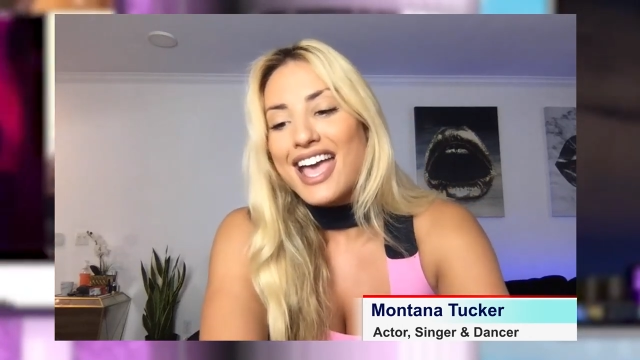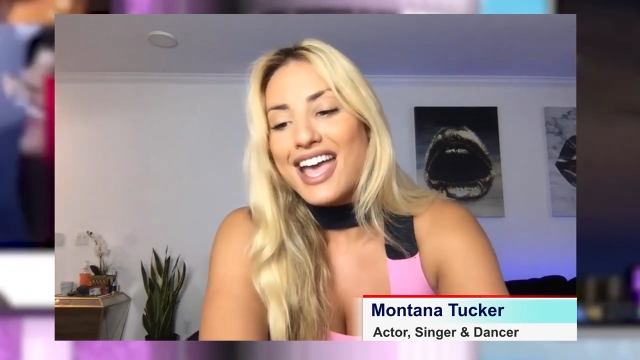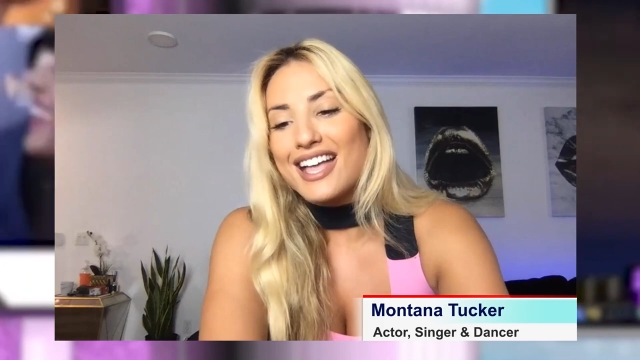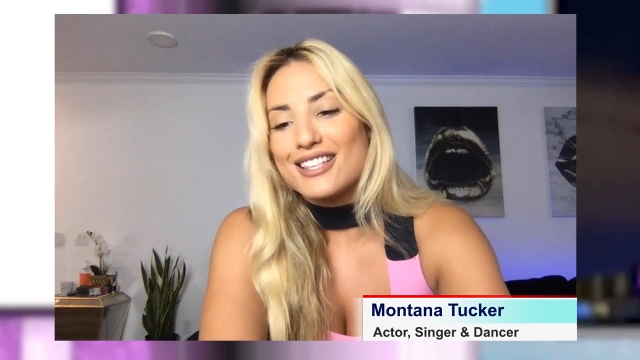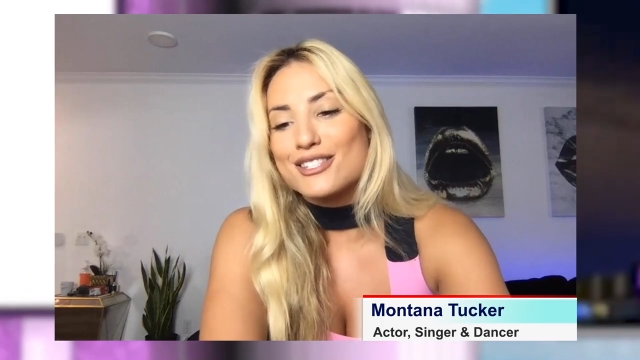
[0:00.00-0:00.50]

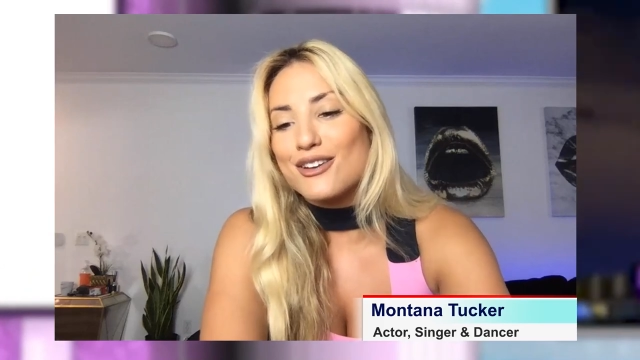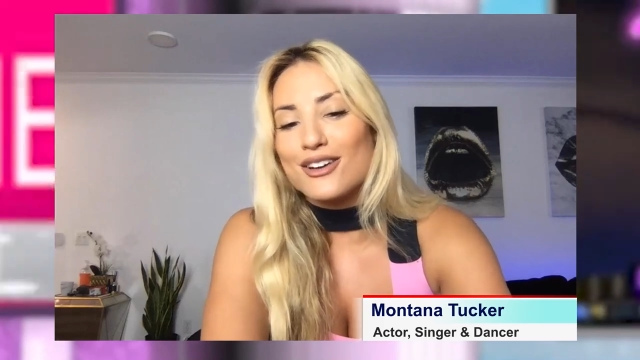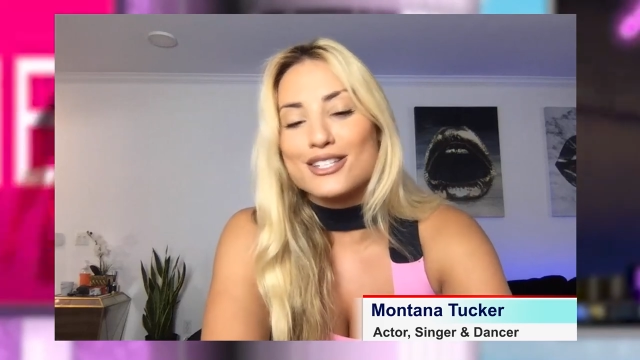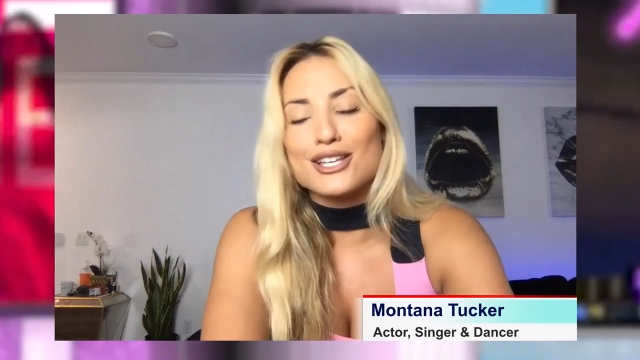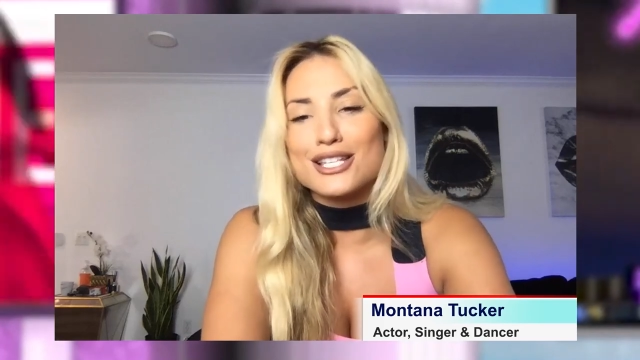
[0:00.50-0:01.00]
And
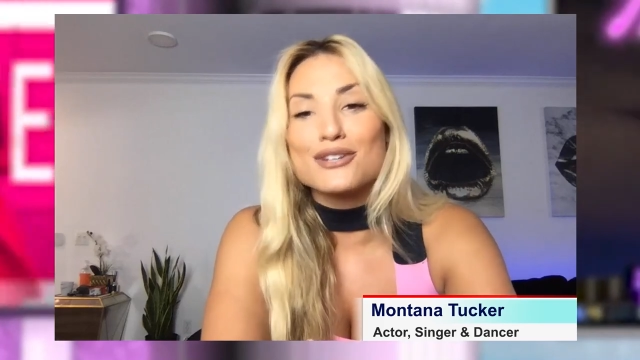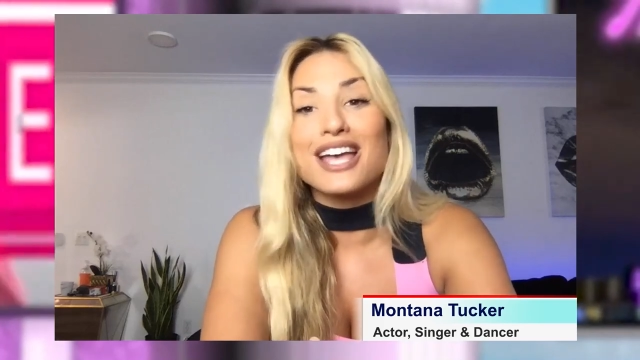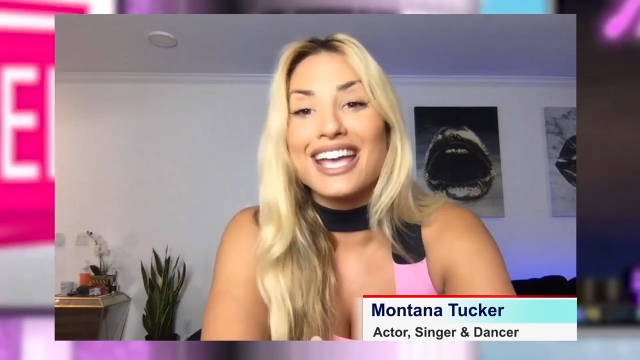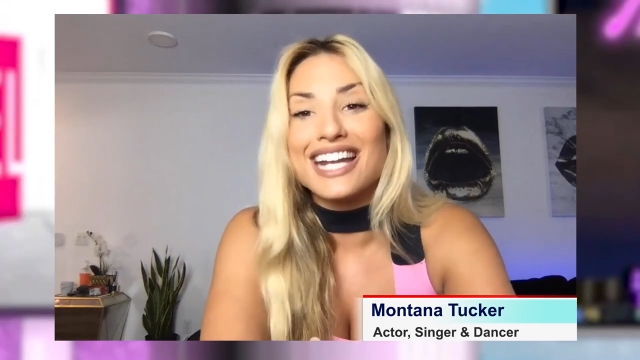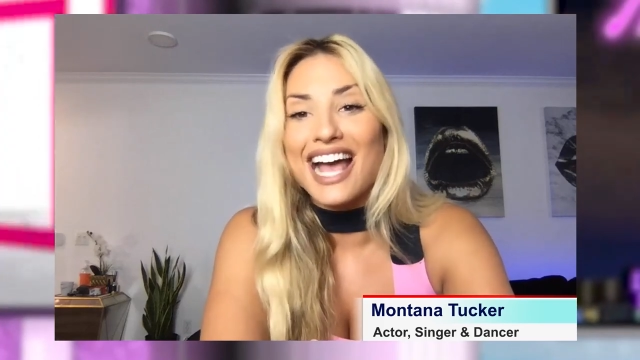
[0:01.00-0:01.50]
so it's, it's
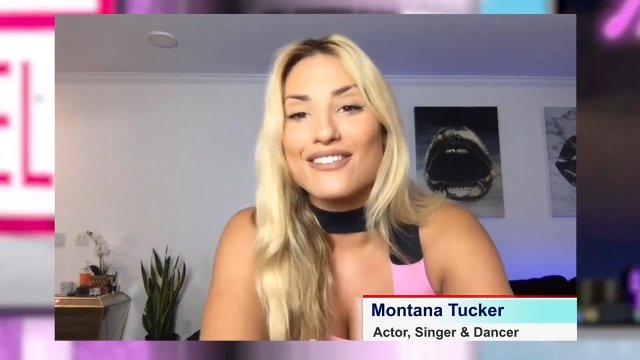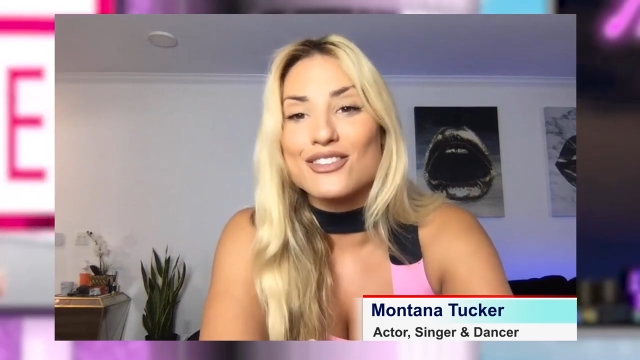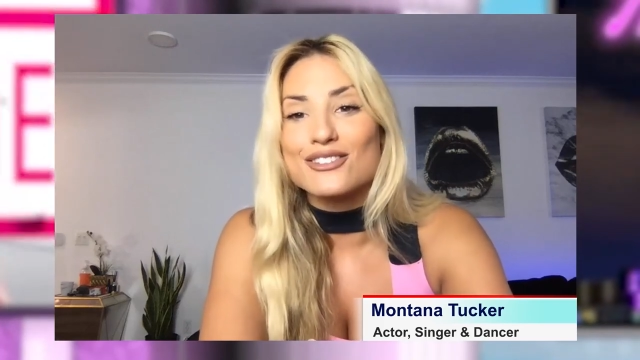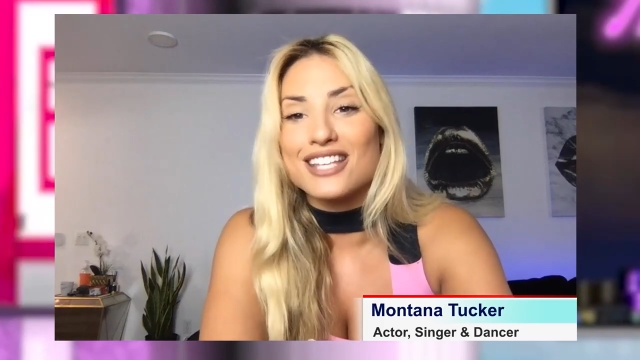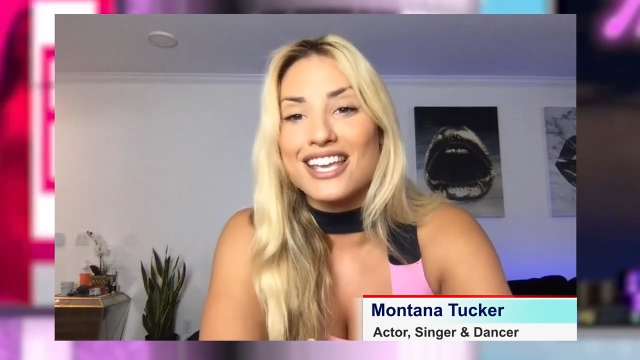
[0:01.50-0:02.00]
okay to
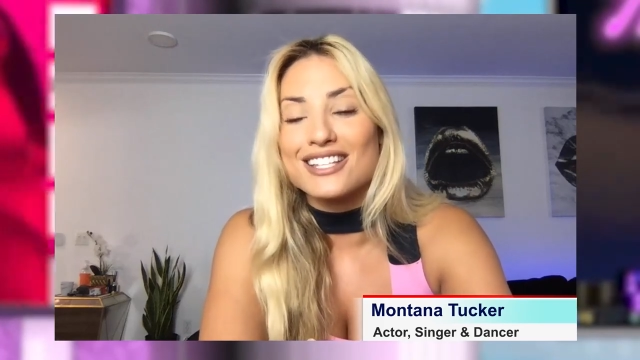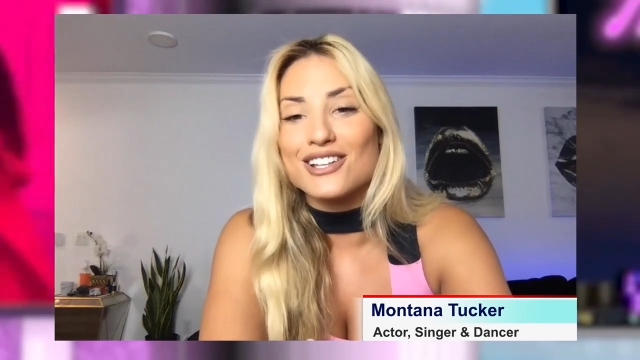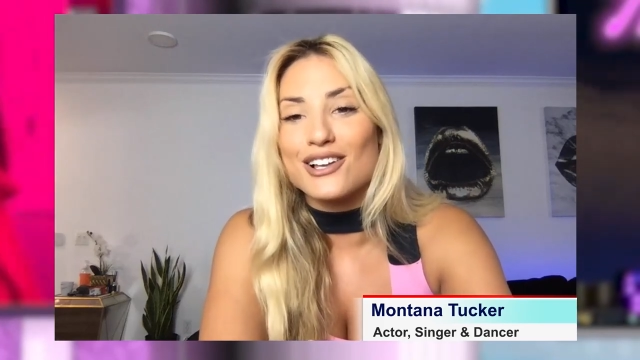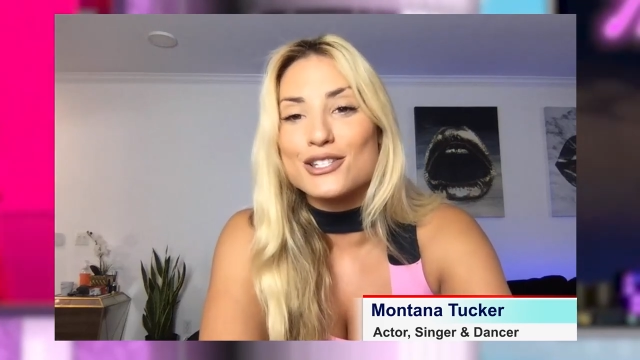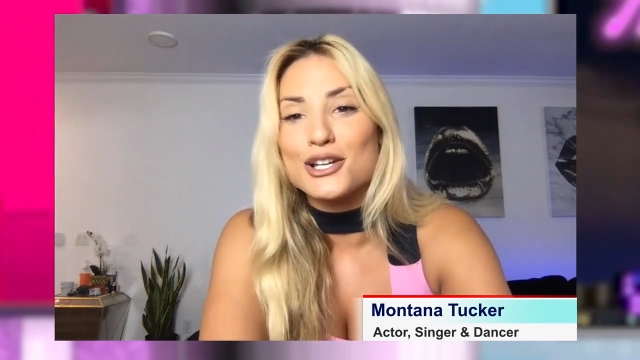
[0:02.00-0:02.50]
have those days
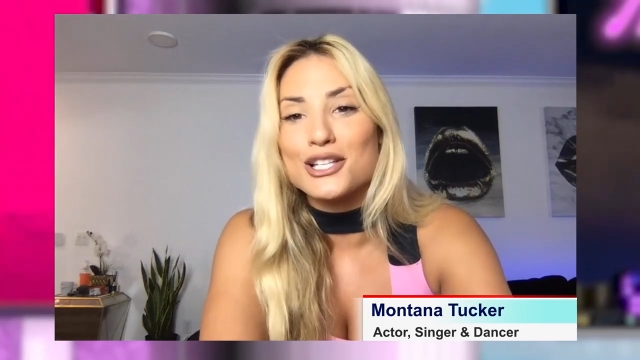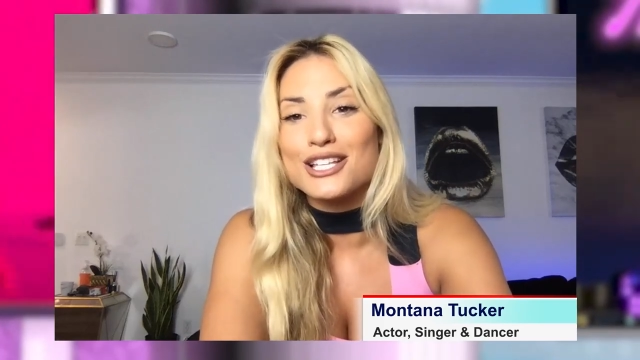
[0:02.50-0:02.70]
also.